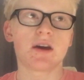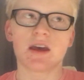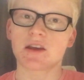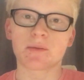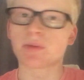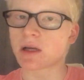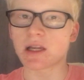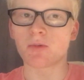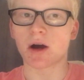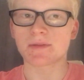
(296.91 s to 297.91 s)
He
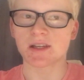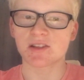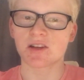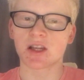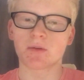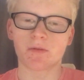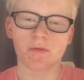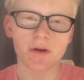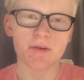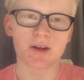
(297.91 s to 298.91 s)
completely wipes that Solly with a
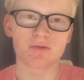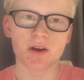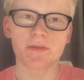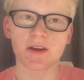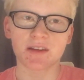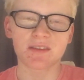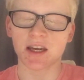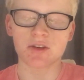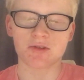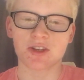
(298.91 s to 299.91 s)
very horrific and
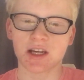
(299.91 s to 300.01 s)
dangerous